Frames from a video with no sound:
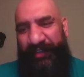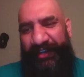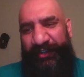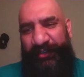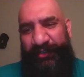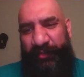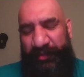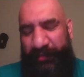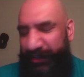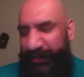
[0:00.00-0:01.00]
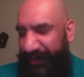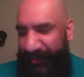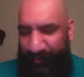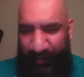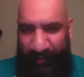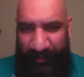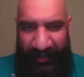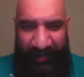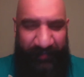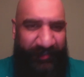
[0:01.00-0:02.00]
Thank you so much, Paji. Thank you for your
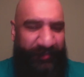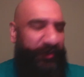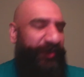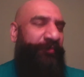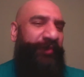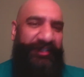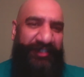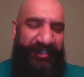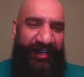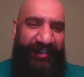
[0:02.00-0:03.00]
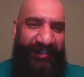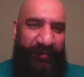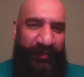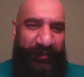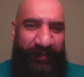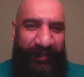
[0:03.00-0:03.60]
time. It's been a pleasure chatting with you.